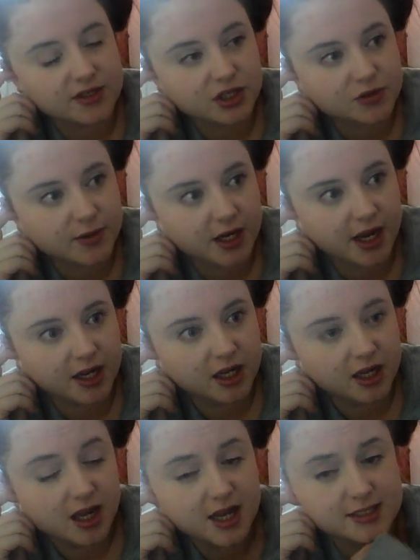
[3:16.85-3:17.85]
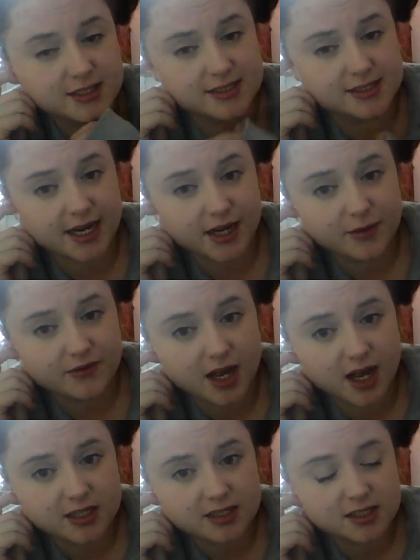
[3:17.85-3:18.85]
because we're like, stay with
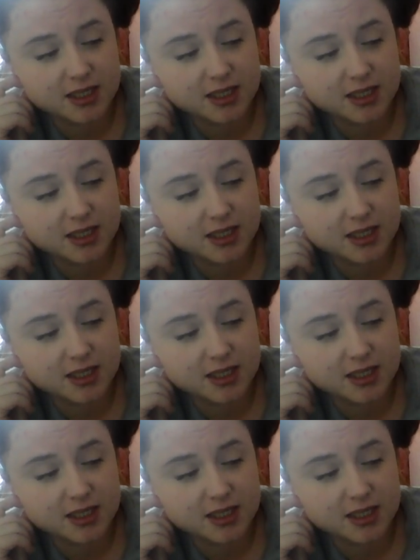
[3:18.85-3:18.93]
us.